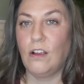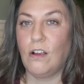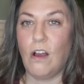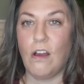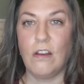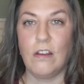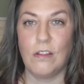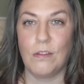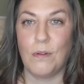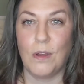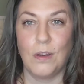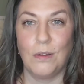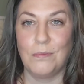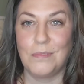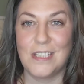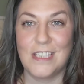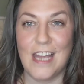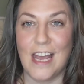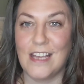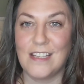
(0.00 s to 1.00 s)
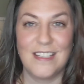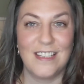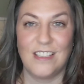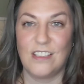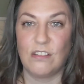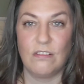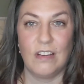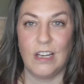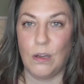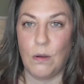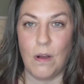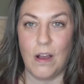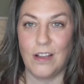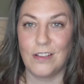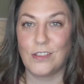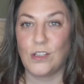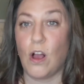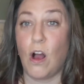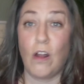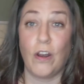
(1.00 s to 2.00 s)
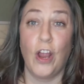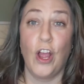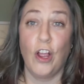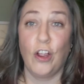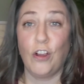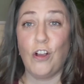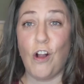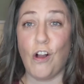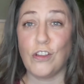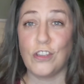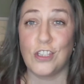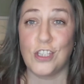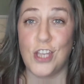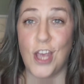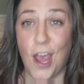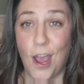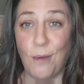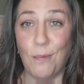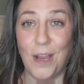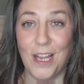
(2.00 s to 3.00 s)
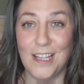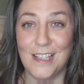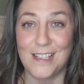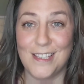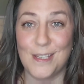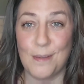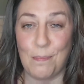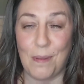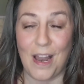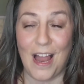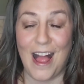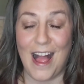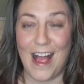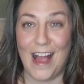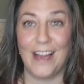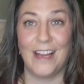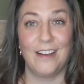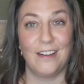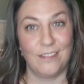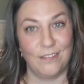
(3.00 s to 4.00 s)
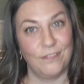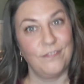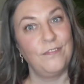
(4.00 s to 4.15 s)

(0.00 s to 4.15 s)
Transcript: got another one upstairs, it's 3/4 gone, got 2 in supply.